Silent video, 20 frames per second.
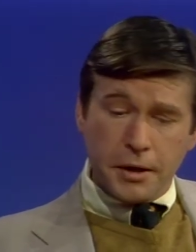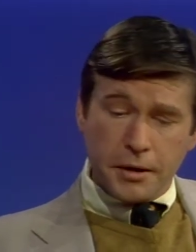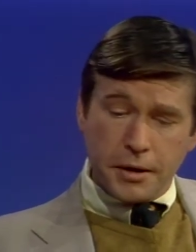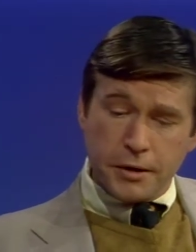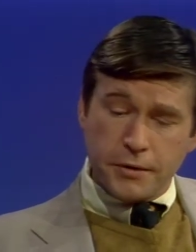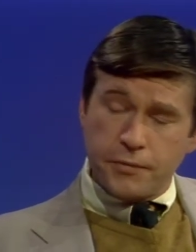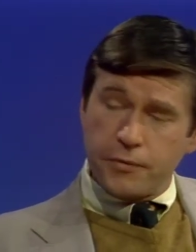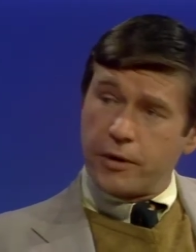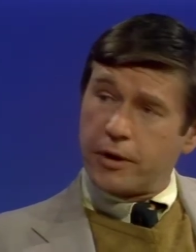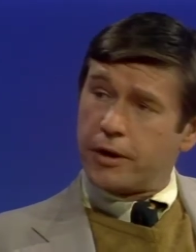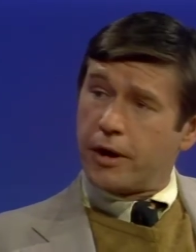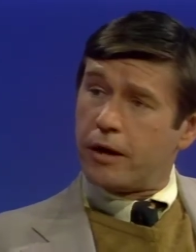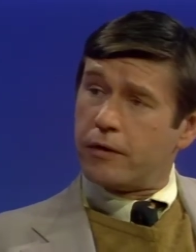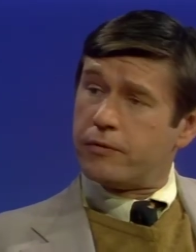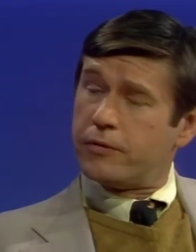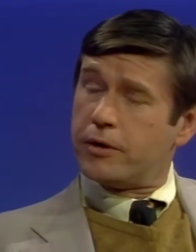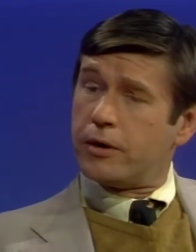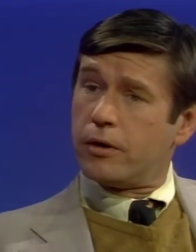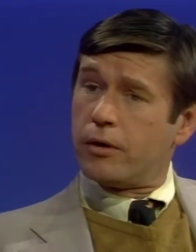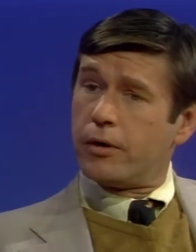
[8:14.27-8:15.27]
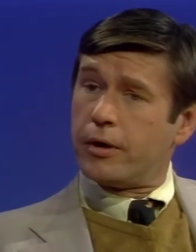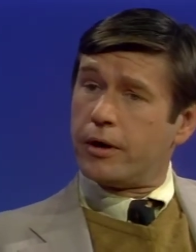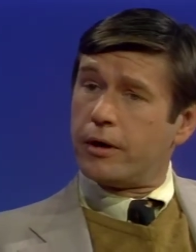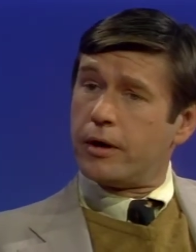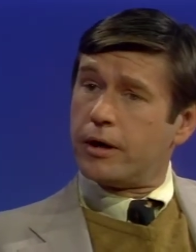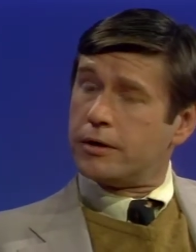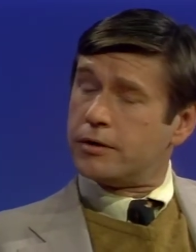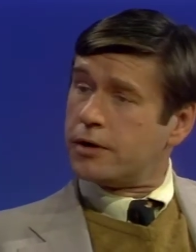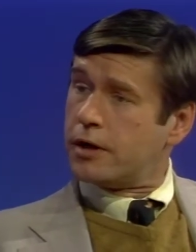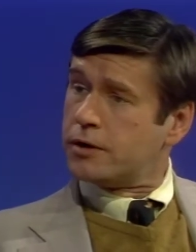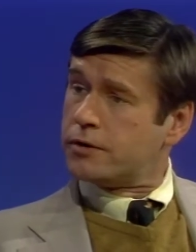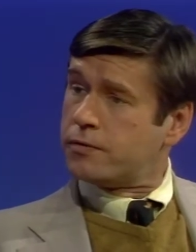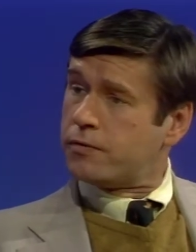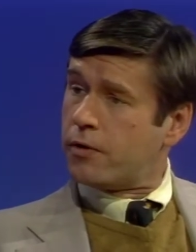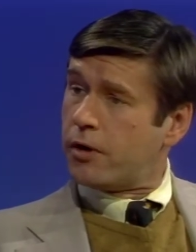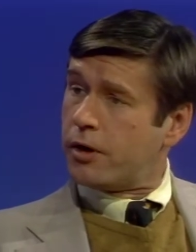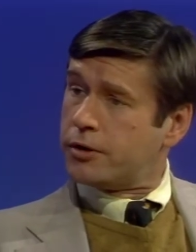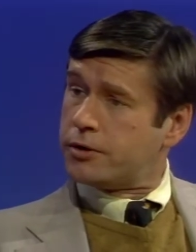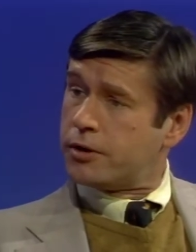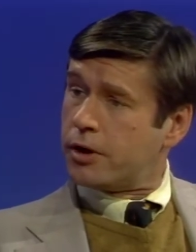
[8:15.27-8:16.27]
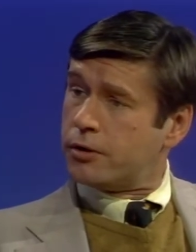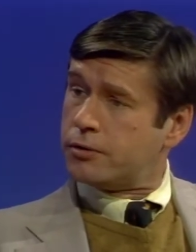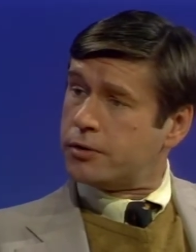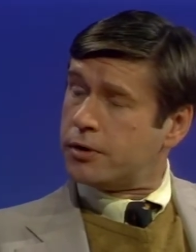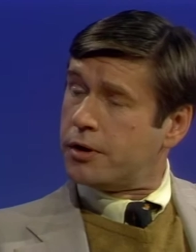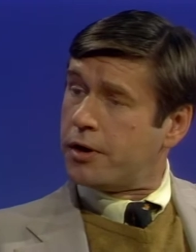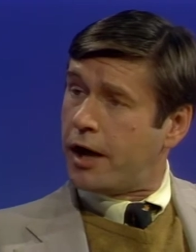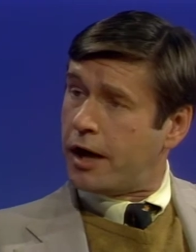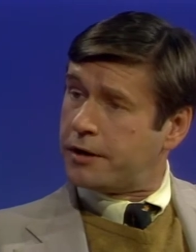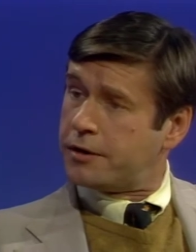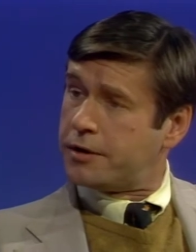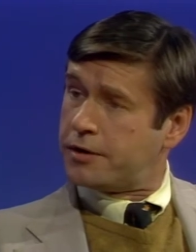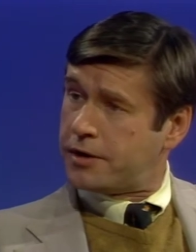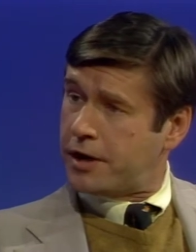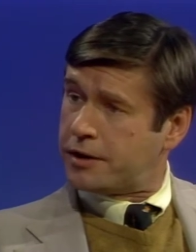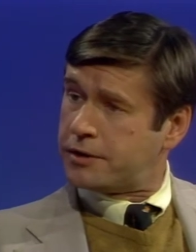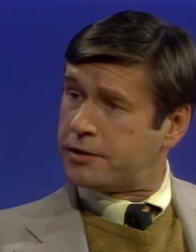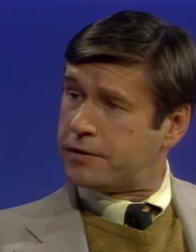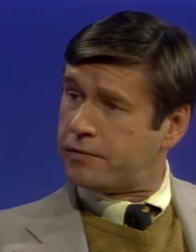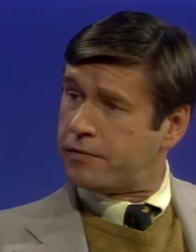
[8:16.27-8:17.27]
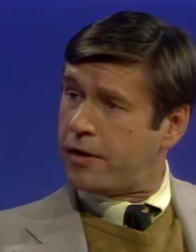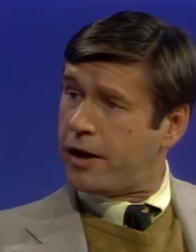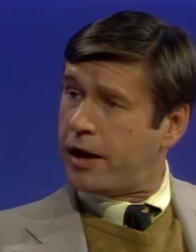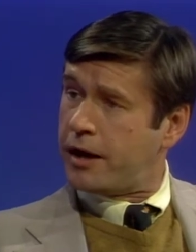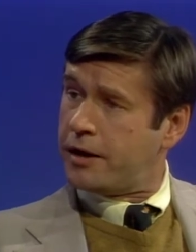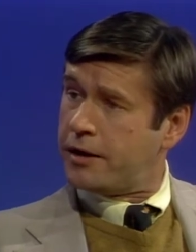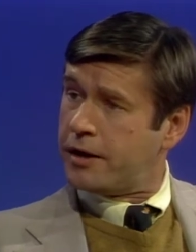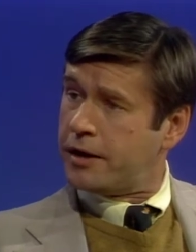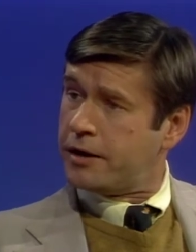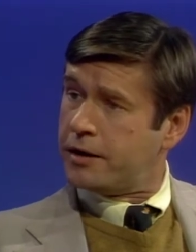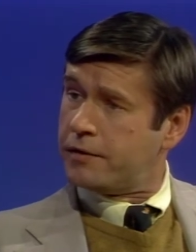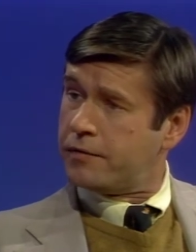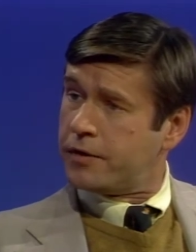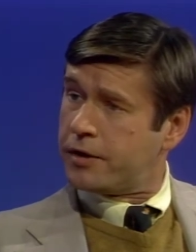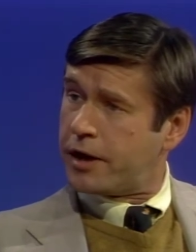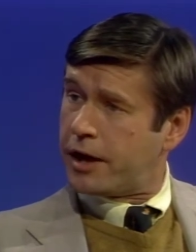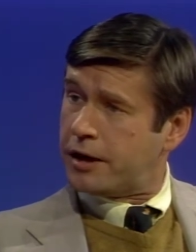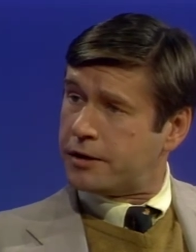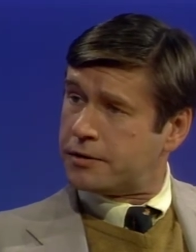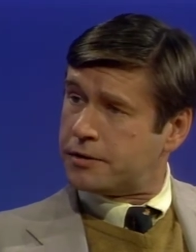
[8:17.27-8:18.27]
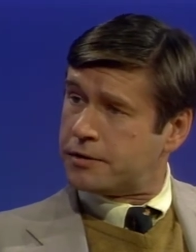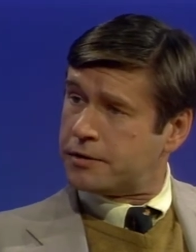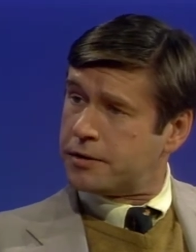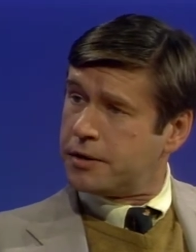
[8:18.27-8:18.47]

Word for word: This Philadelphia lawyer has thus far chosen not to testify in any of the cases.